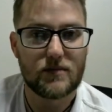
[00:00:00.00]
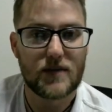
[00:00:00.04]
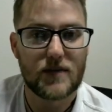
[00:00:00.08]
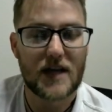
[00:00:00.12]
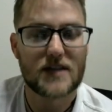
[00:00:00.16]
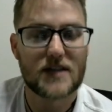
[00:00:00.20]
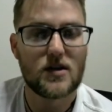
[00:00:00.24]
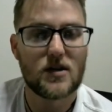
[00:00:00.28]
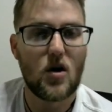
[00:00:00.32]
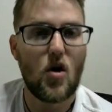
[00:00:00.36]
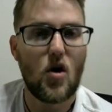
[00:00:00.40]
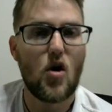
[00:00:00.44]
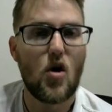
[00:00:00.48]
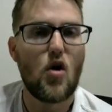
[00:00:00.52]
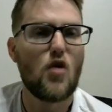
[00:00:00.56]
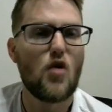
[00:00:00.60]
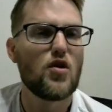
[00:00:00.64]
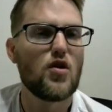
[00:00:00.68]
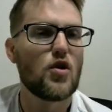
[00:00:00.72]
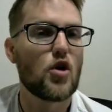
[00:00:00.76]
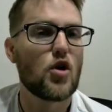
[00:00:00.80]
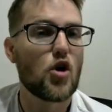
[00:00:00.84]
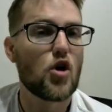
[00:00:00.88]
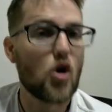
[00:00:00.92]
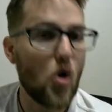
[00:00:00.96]
That's all
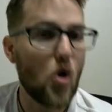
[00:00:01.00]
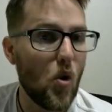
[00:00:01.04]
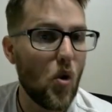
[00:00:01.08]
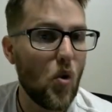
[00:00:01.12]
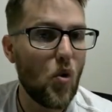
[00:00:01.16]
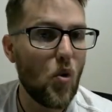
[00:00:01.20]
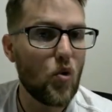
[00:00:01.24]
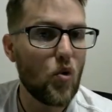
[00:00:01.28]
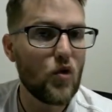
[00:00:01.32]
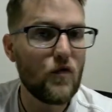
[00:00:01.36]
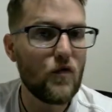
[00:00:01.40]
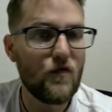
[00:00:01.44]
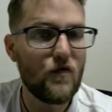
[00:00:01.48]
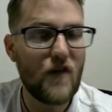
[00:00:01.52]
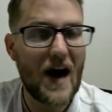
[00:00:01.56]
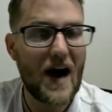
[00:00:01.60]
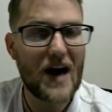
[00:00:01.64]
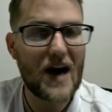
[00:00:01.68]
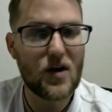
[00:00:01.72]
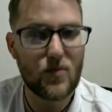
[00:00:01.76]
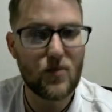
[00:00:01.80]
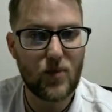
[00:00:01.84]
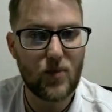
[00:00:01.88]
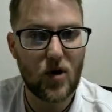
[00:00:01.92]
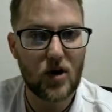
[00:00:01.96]
the gold
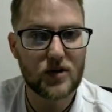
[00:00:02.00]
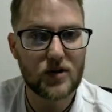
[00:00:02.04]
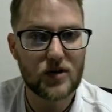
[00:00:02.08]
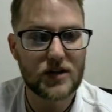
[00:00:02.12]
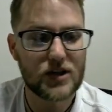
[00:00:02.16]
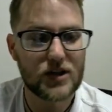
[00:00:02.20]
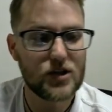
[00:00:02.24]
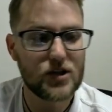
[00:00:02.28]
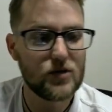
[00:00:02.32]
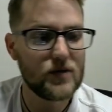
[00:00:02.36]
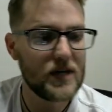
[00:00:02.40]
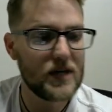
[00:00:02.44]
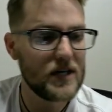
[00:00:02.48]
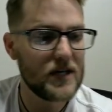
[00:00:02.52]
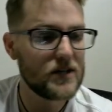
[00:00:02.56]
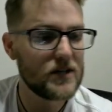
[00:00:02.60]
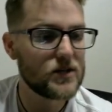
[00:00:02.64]
fighter parts that you need.